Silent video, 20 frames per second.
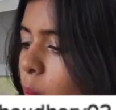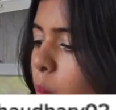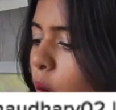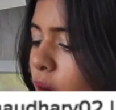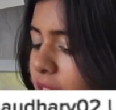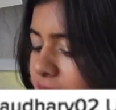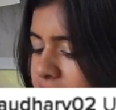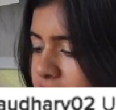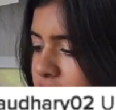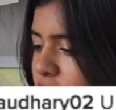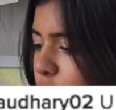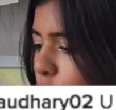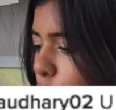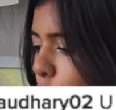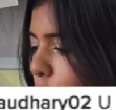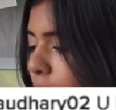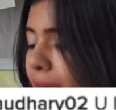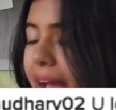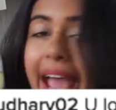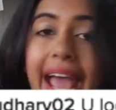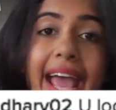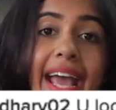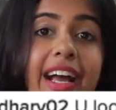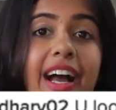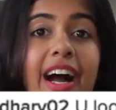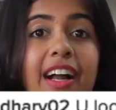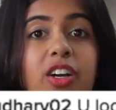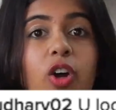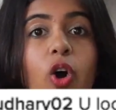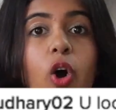What is your
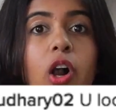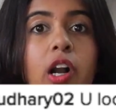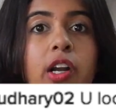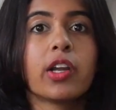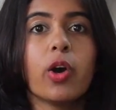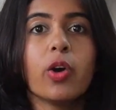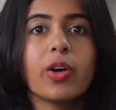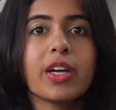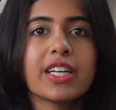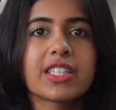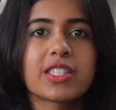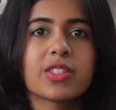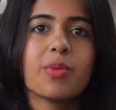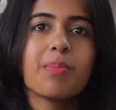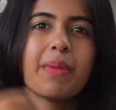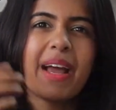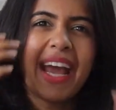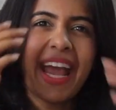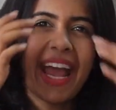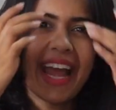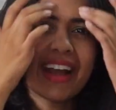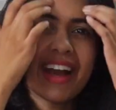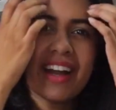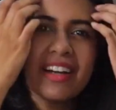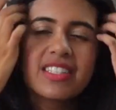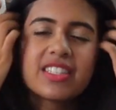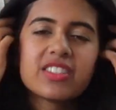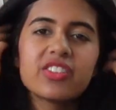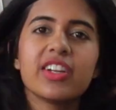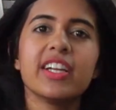haircut called? Okay, so my
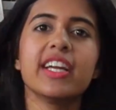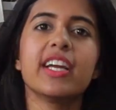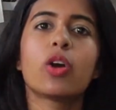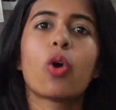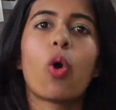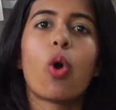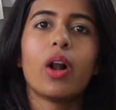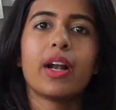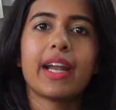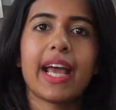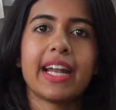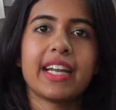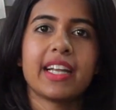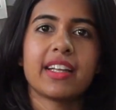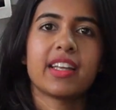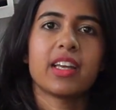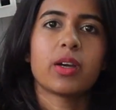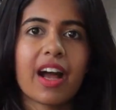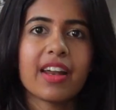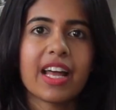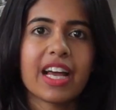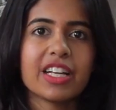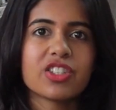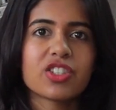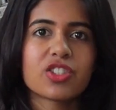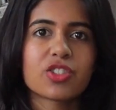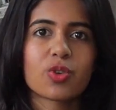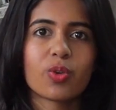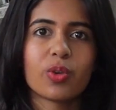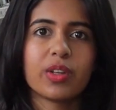haircut isn't really called anything, but I
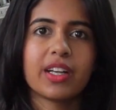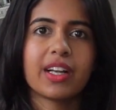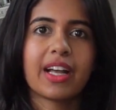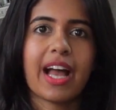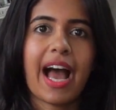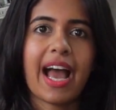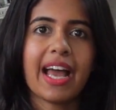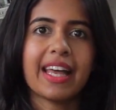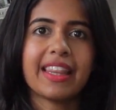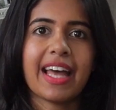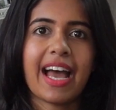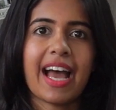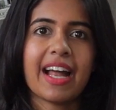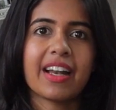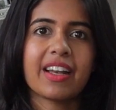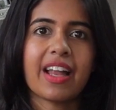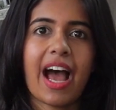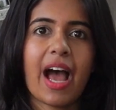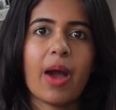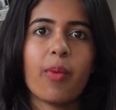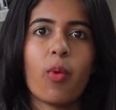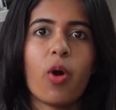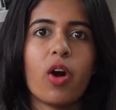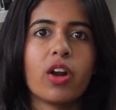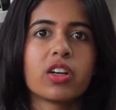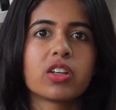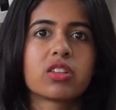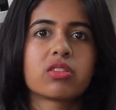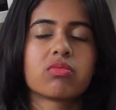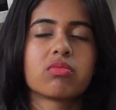just told the guy that I
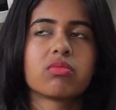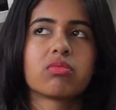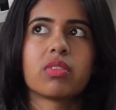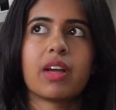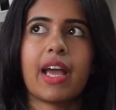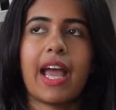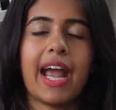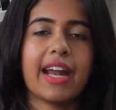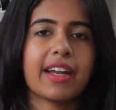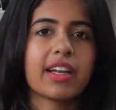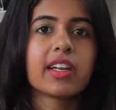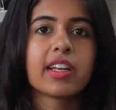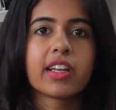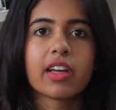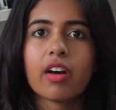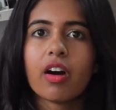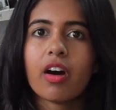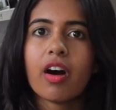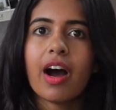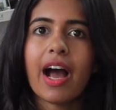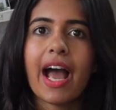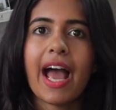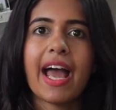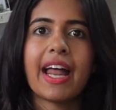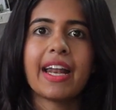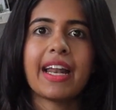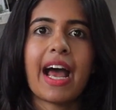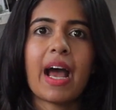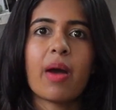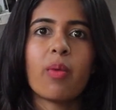want hair till here
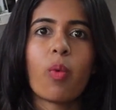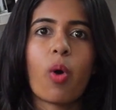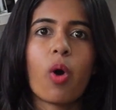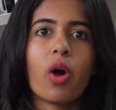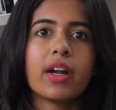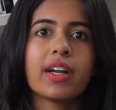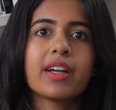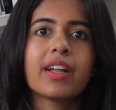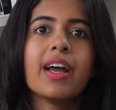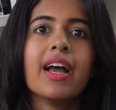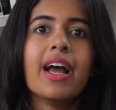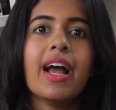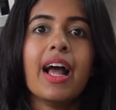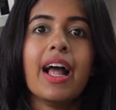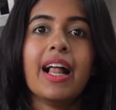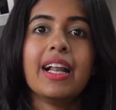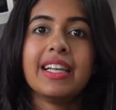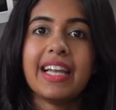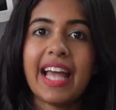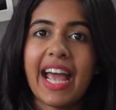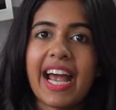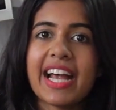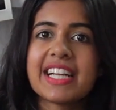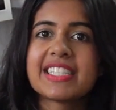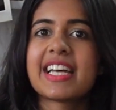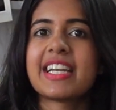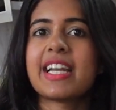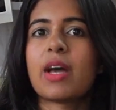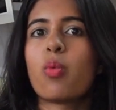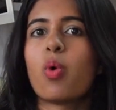and I want
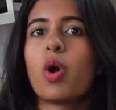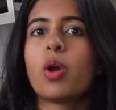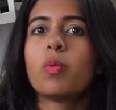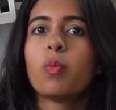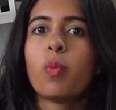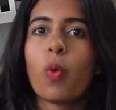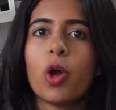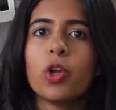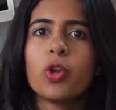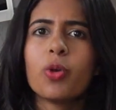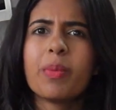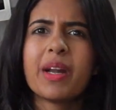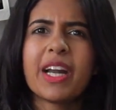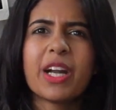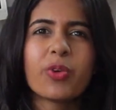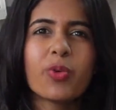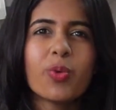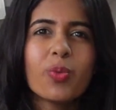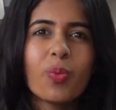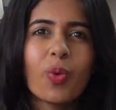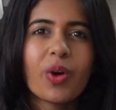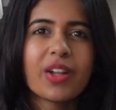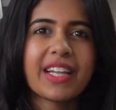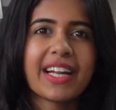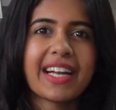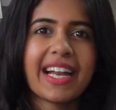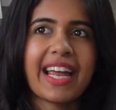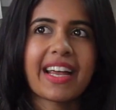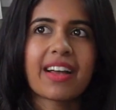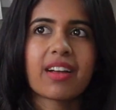layers and I want volume, but I don't want
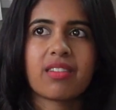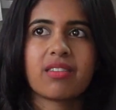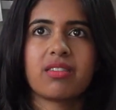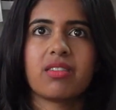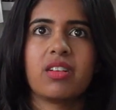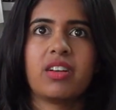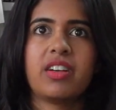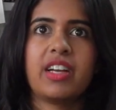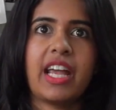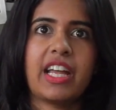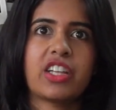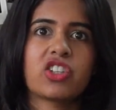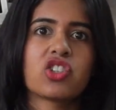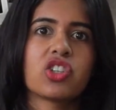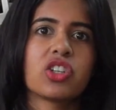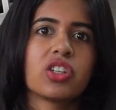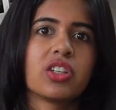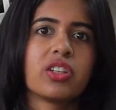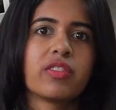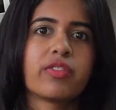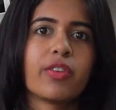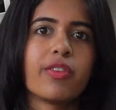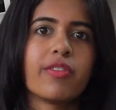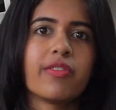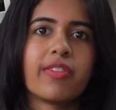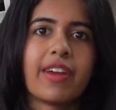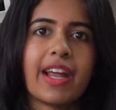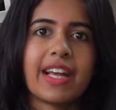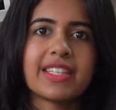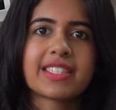that like Rachel from
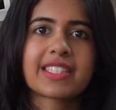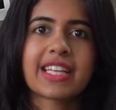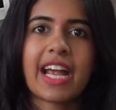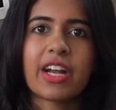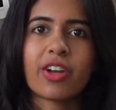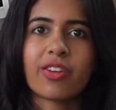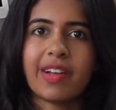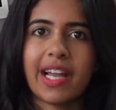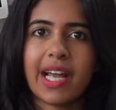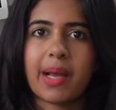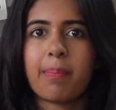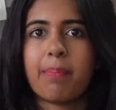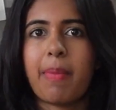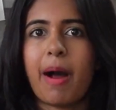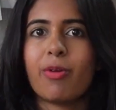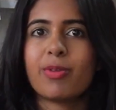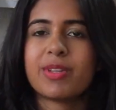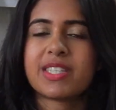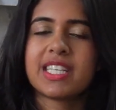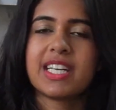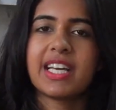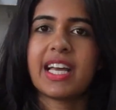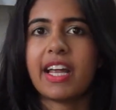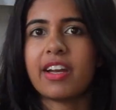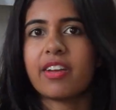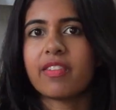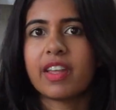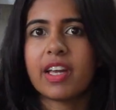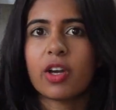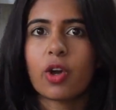Friends kind of like bouncy
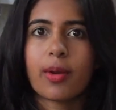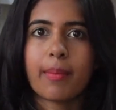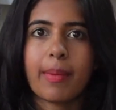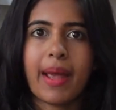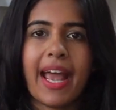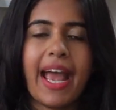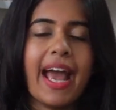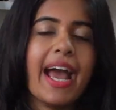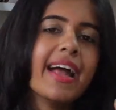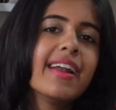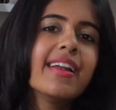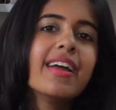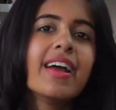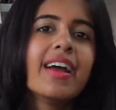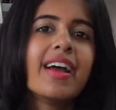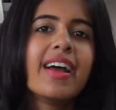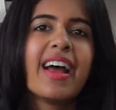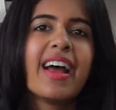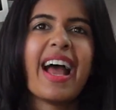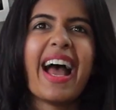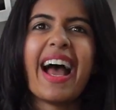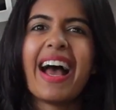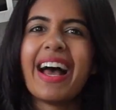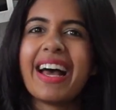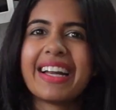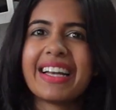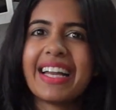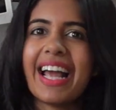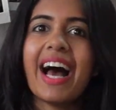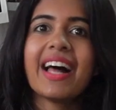kind of thing on my head.
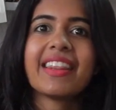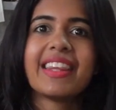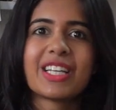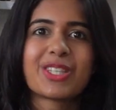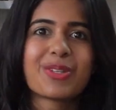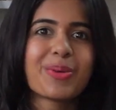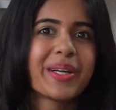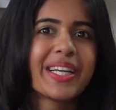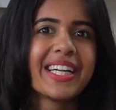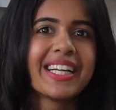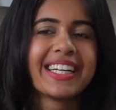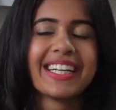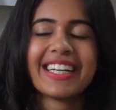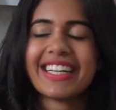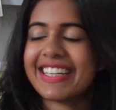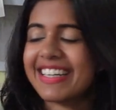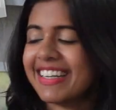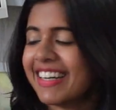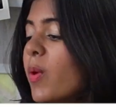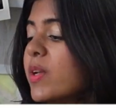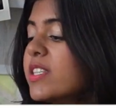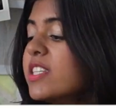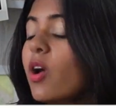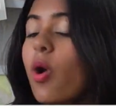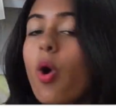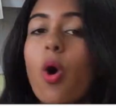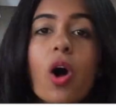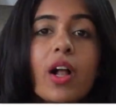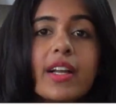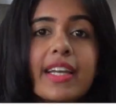And yeah, that's what he did. What's your
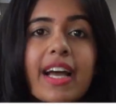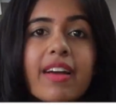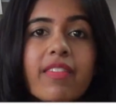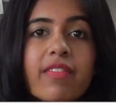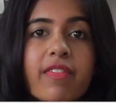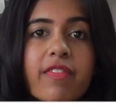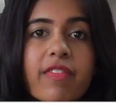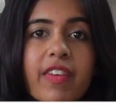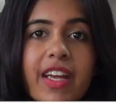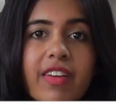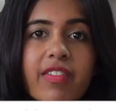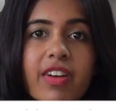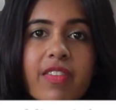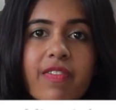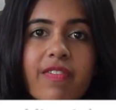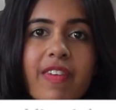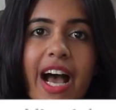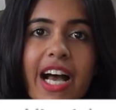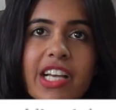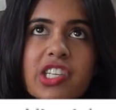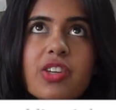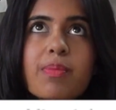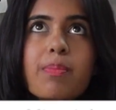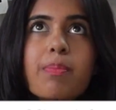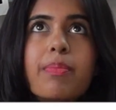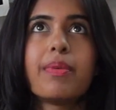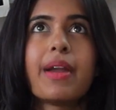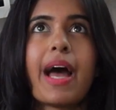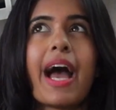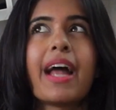all-time favorite
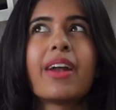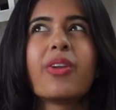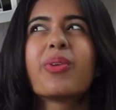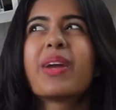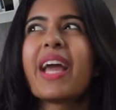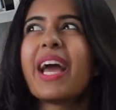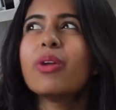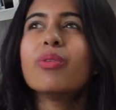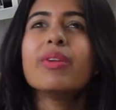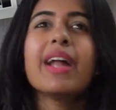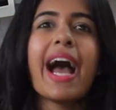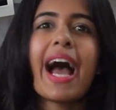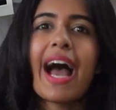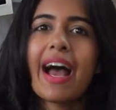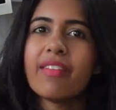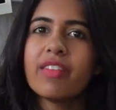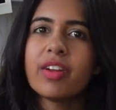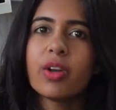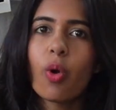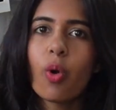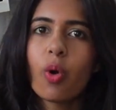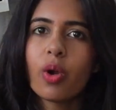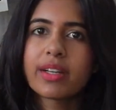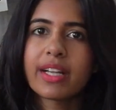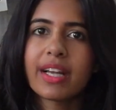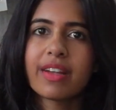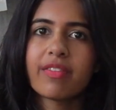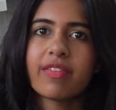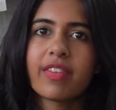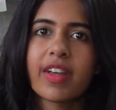fashion brand? Okay, I don't have an
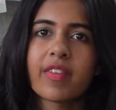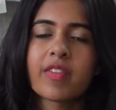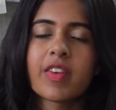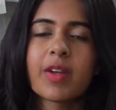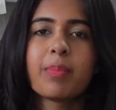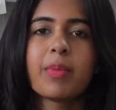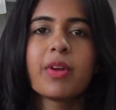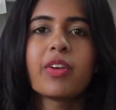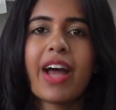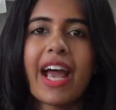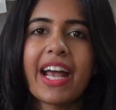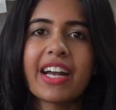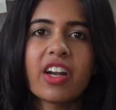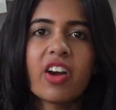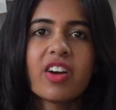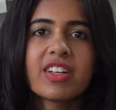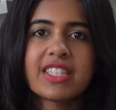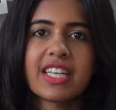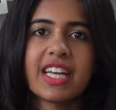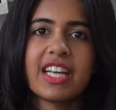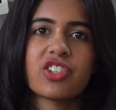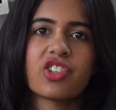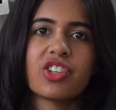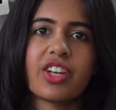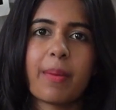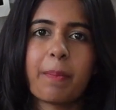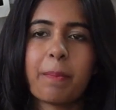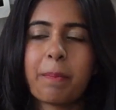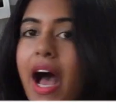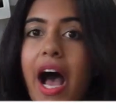all-time favorite, but right now it's
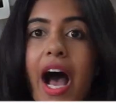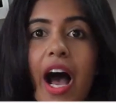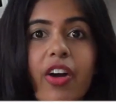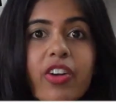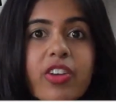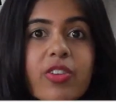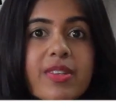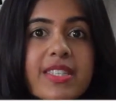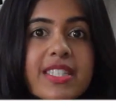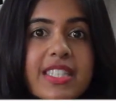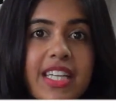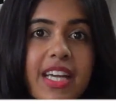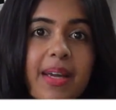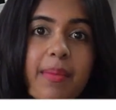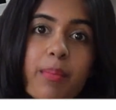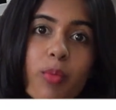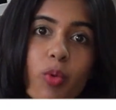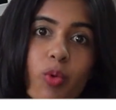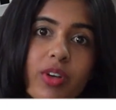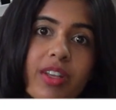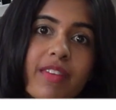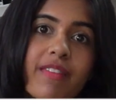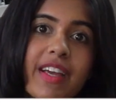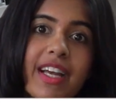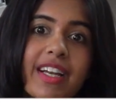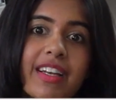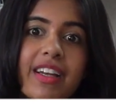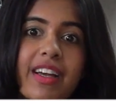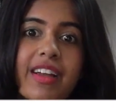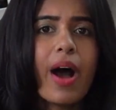H&M. How do you stay
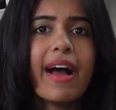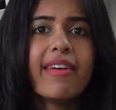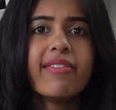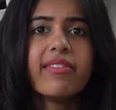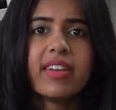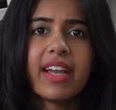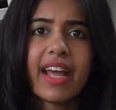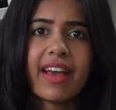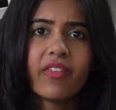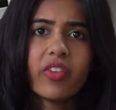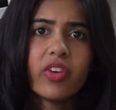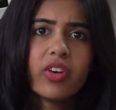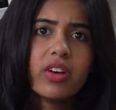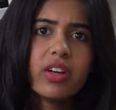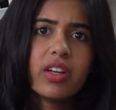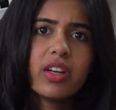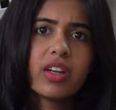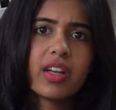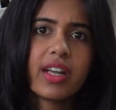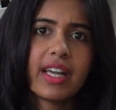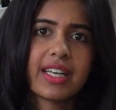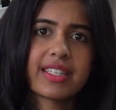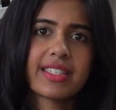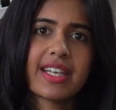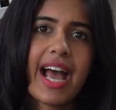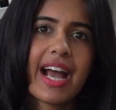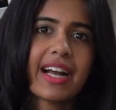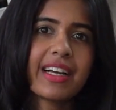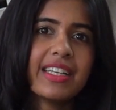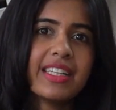motivated? I've never
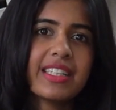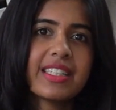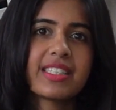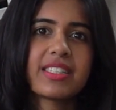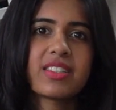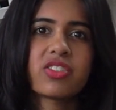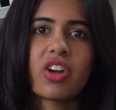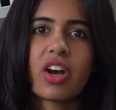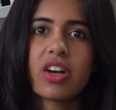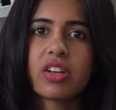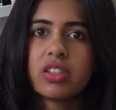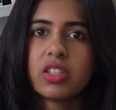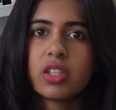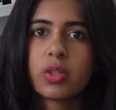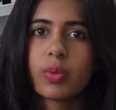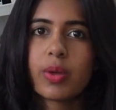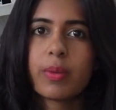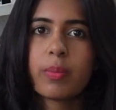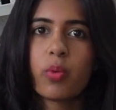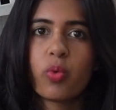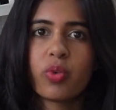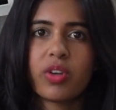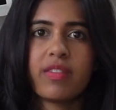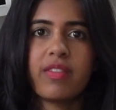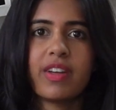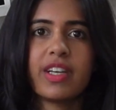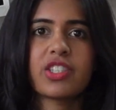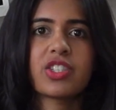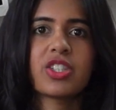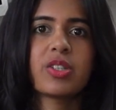exactly struggled with
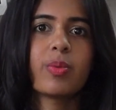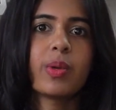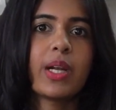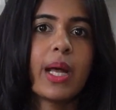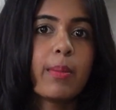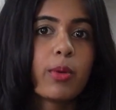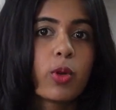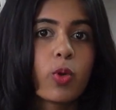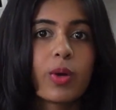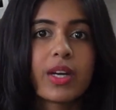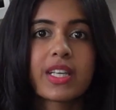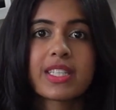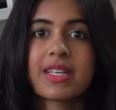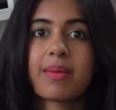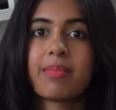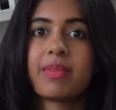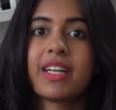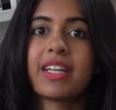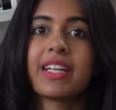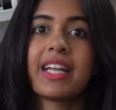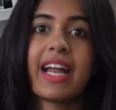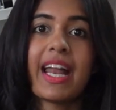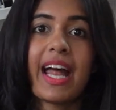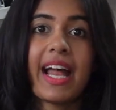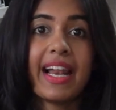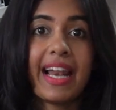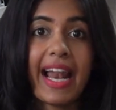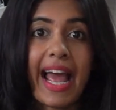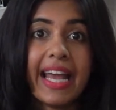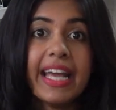motivation when I'm doing something that I
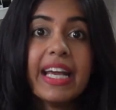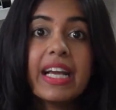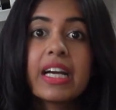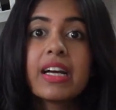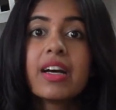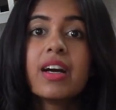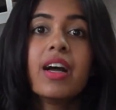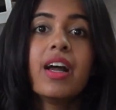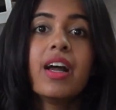like.